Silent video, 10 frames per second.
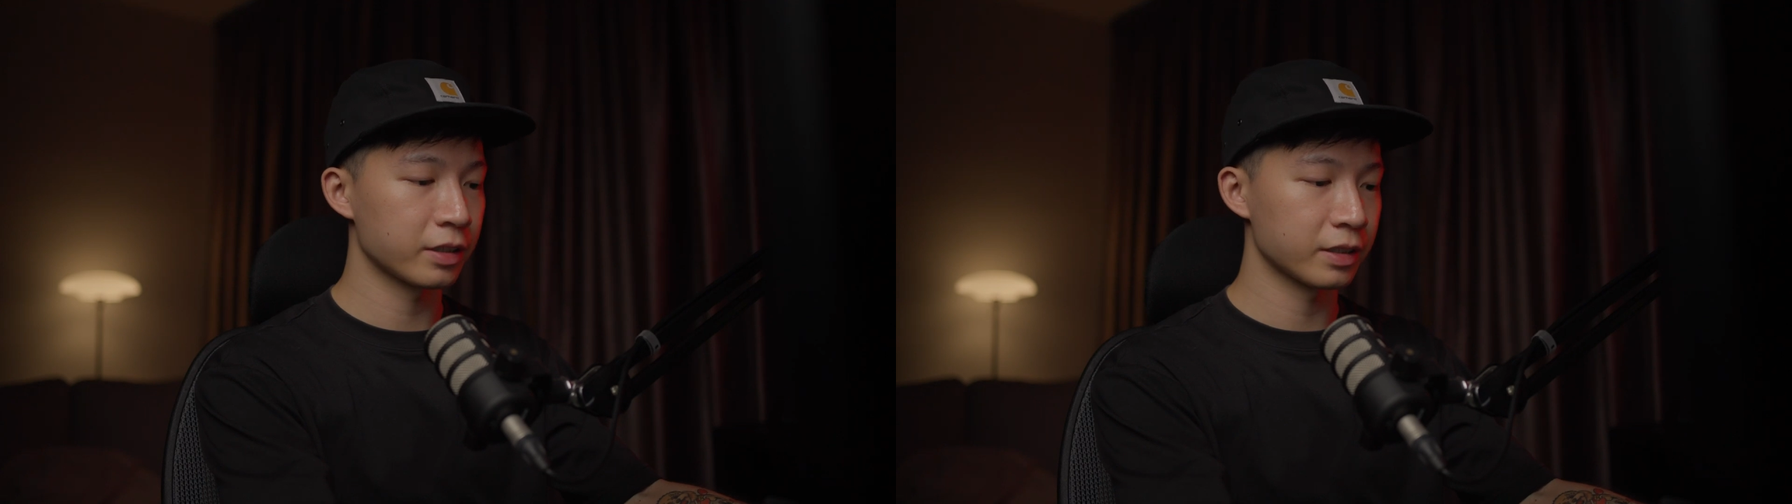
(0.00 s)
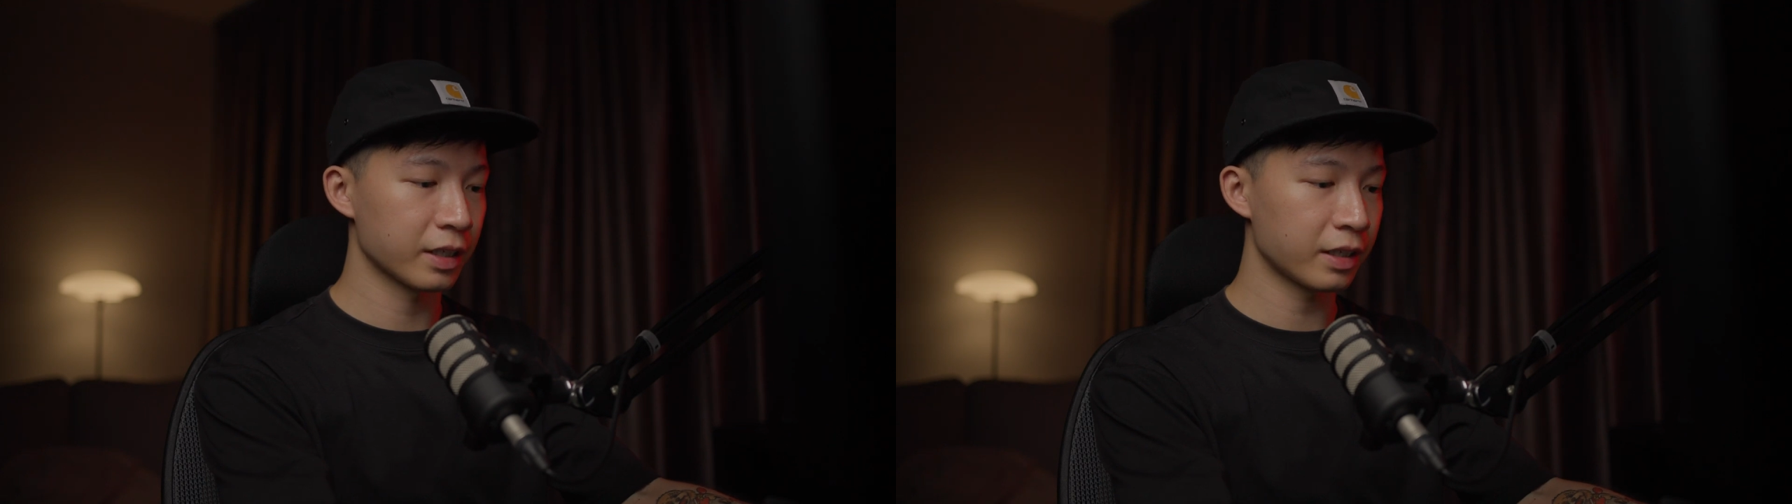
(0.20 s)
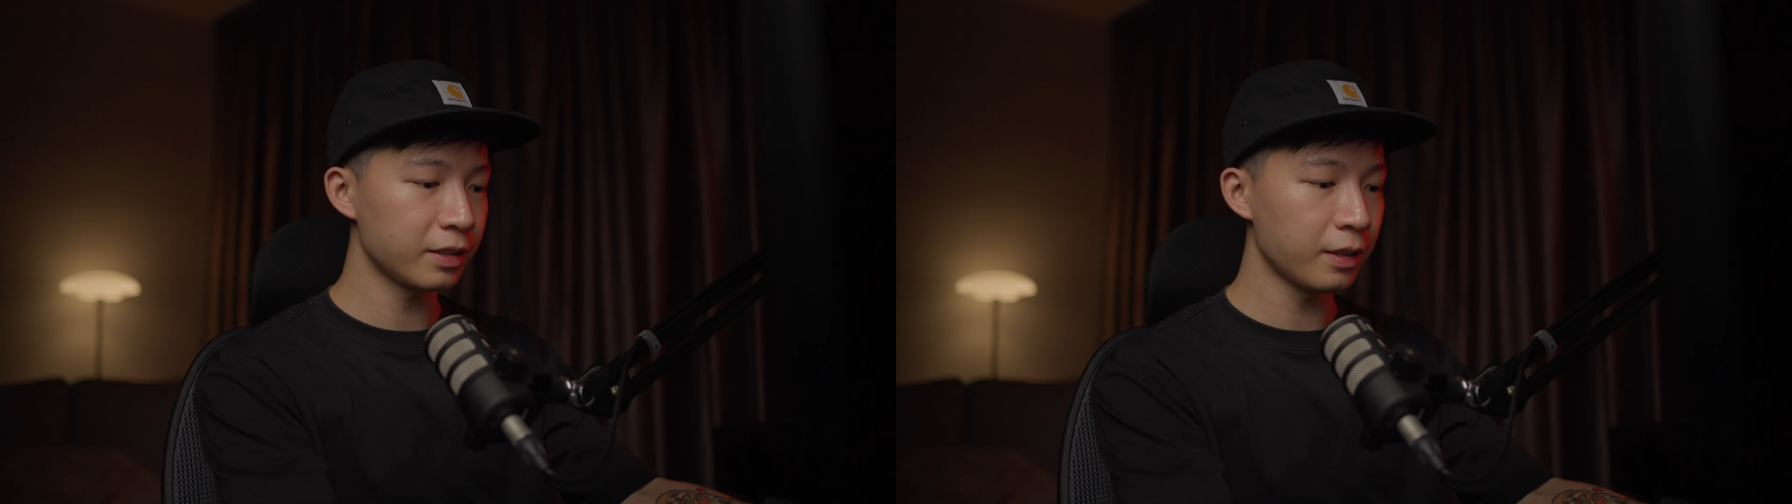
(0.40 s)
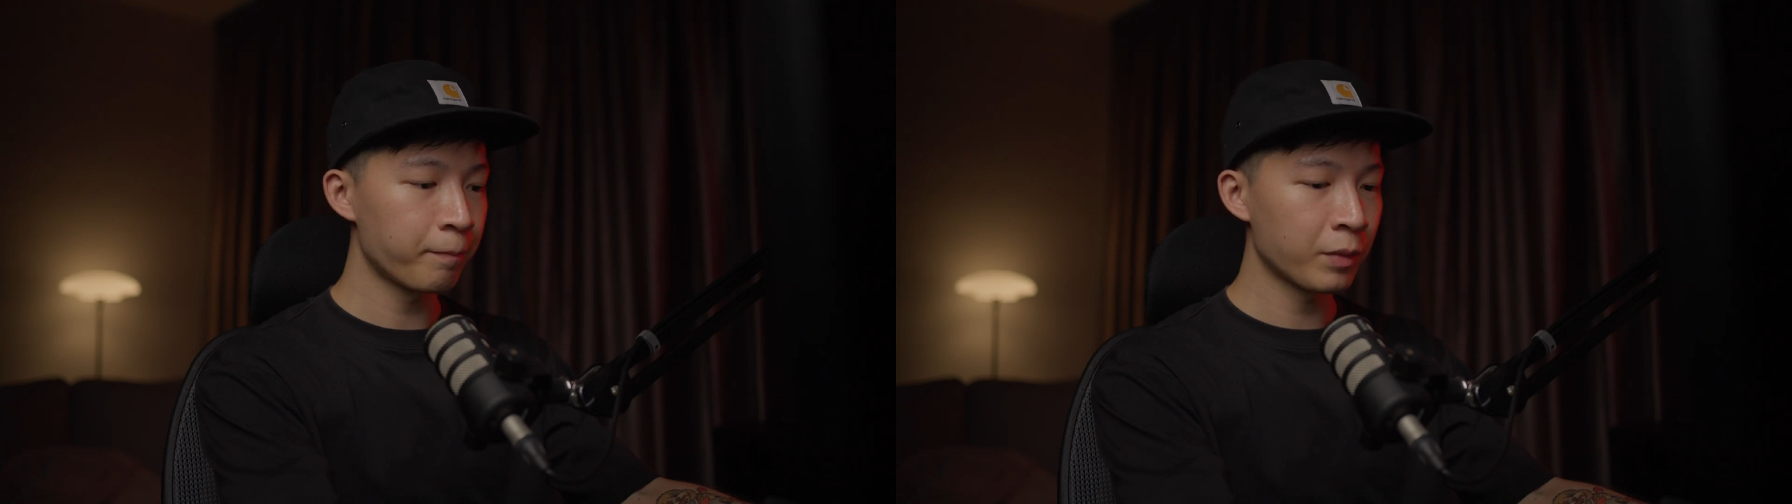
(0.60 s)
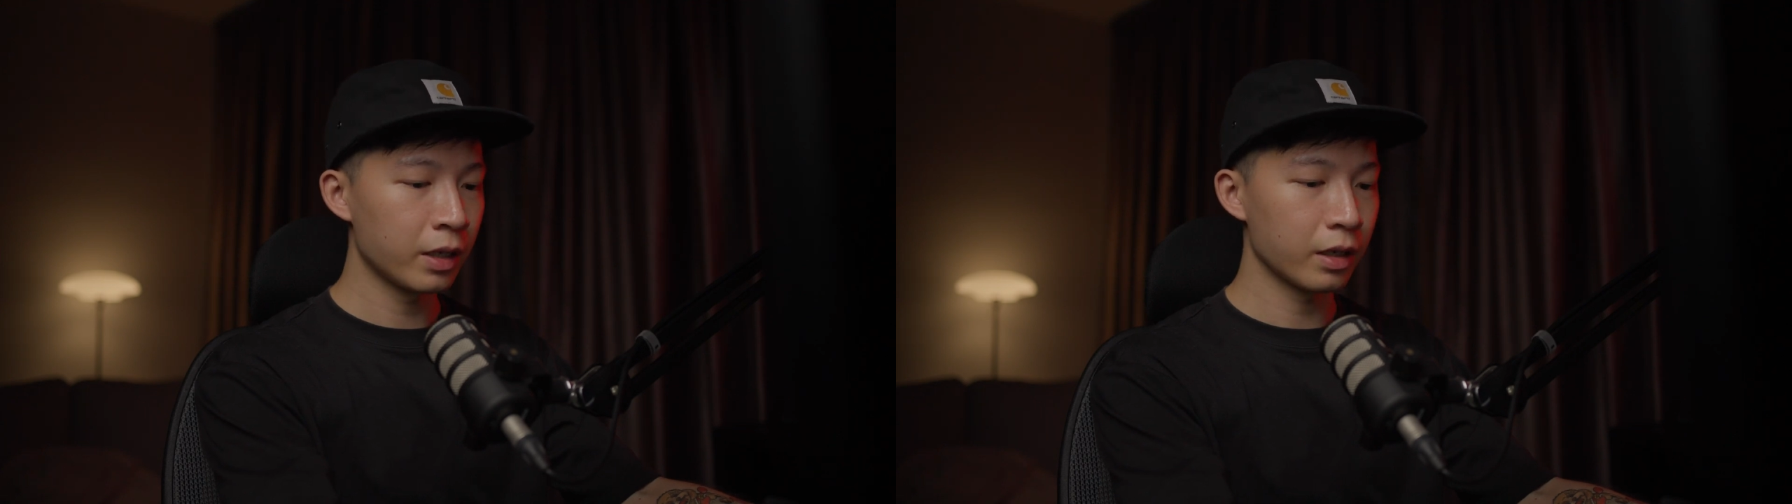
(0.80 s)
Design
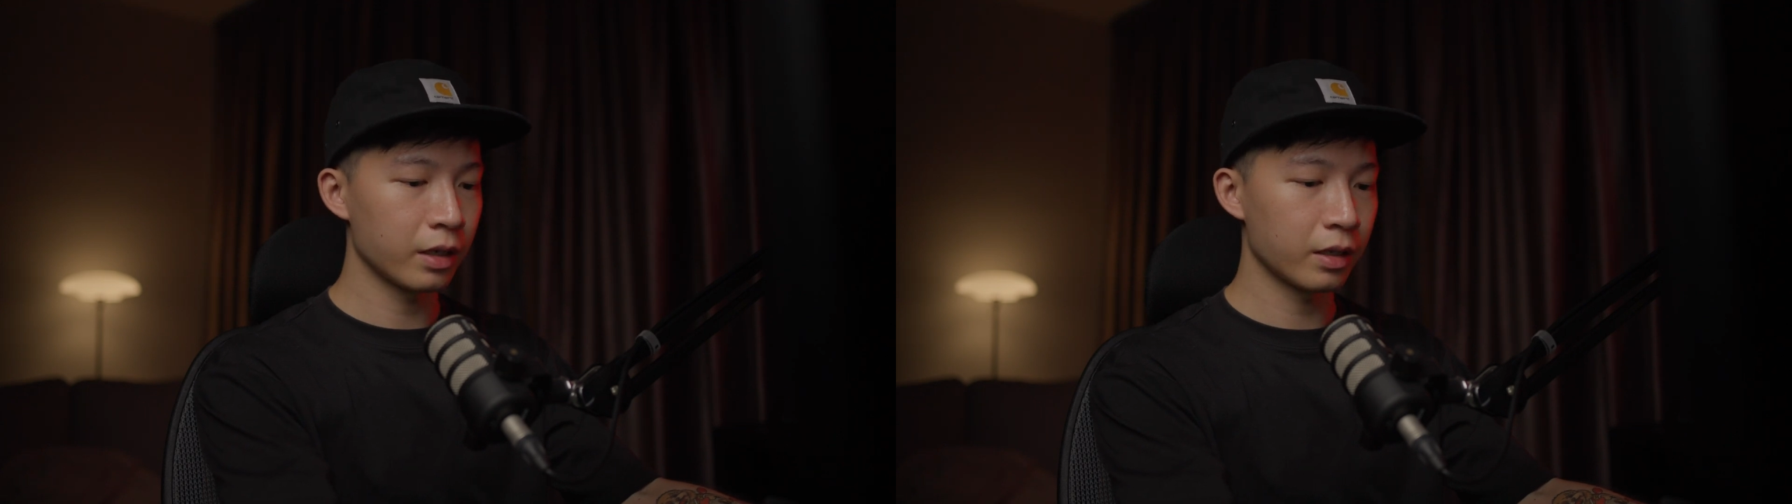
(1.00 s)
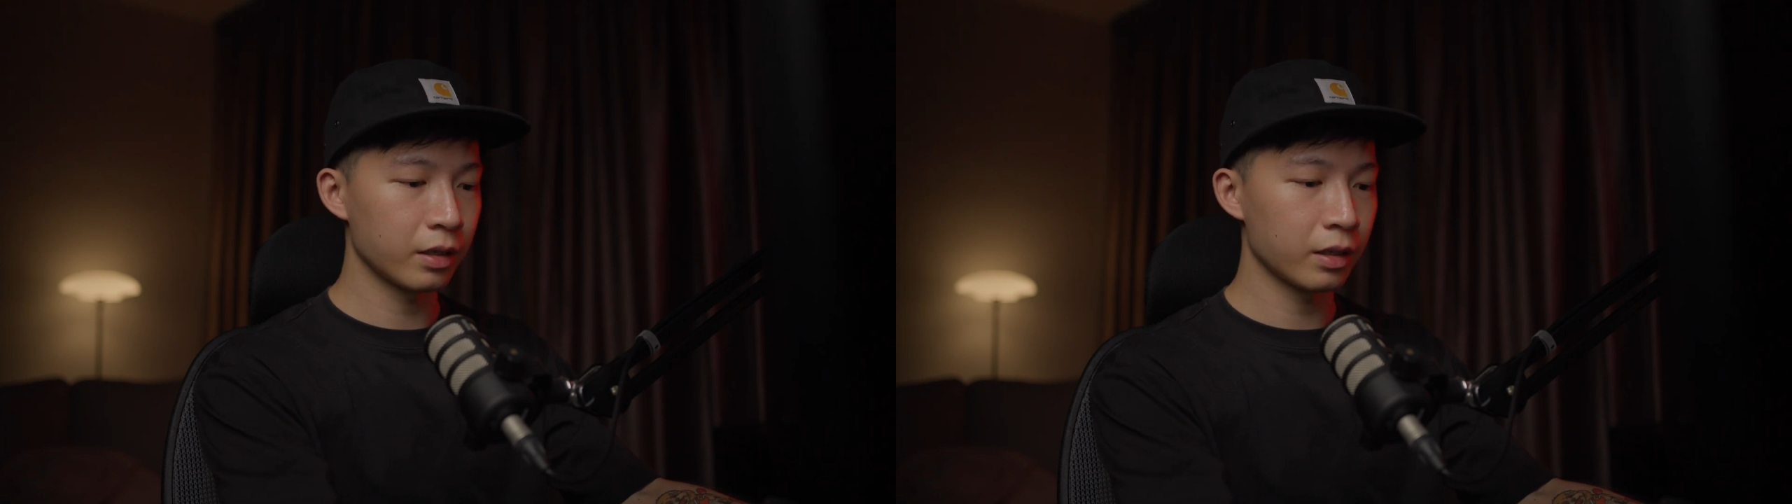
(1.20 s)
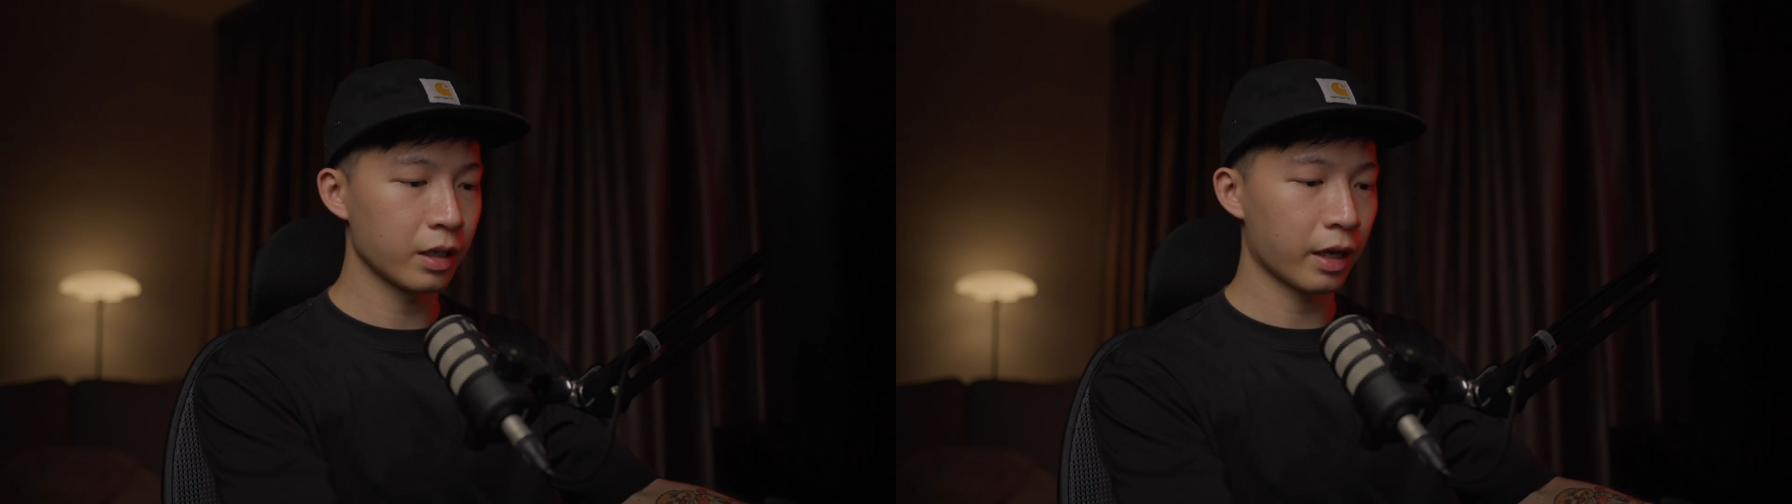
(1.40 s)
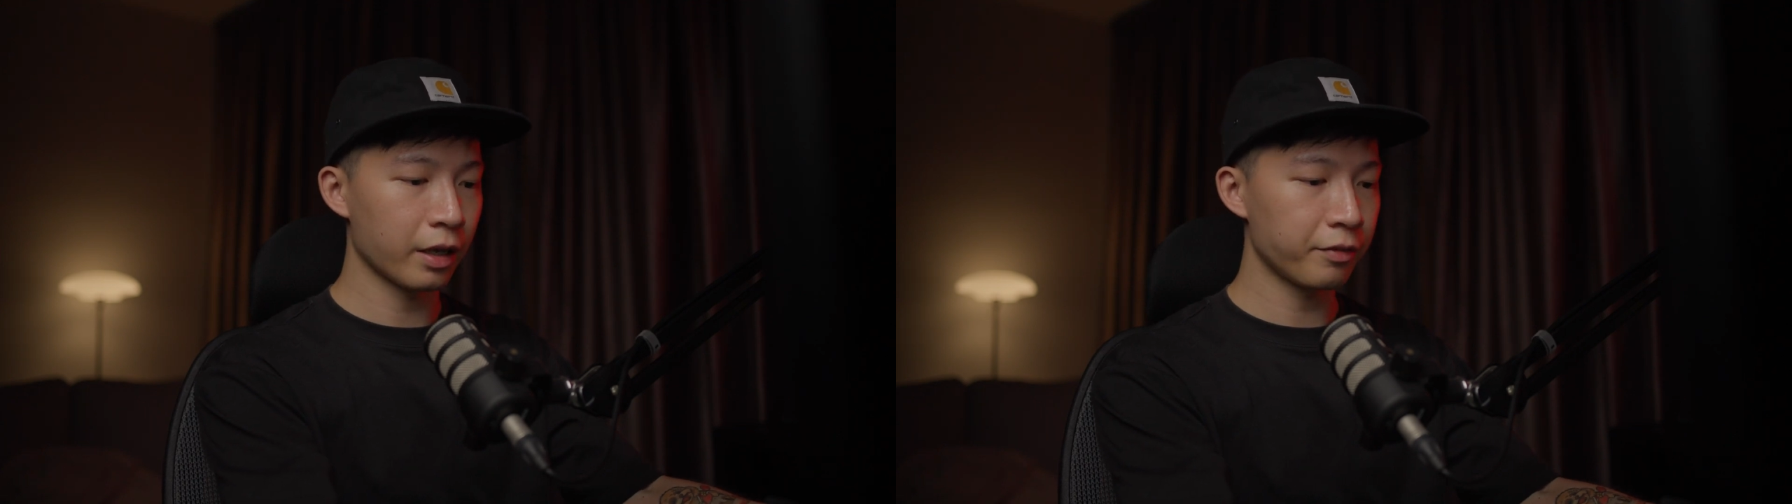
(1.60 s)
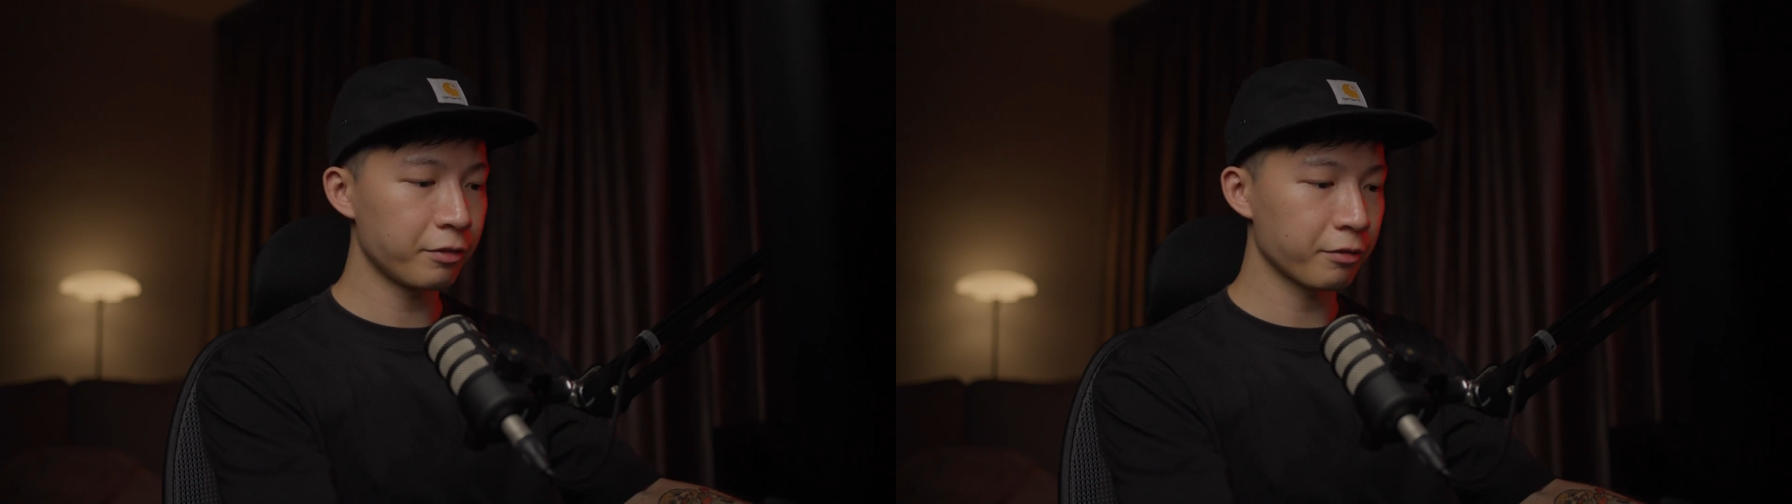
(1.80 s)
and I have it